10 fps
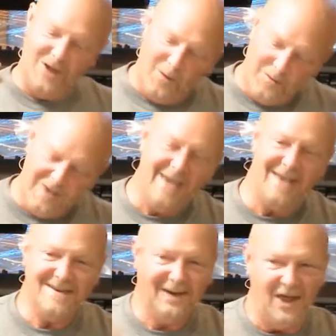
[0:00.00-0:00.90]
don't
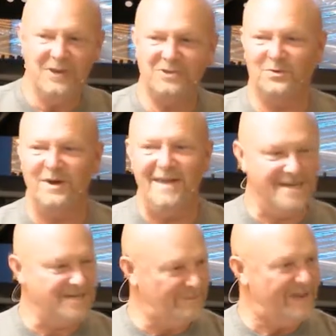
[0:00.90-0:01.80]
get luxury
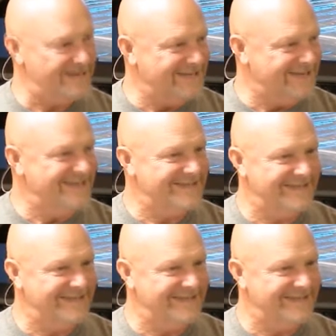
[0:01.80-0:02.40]
expenses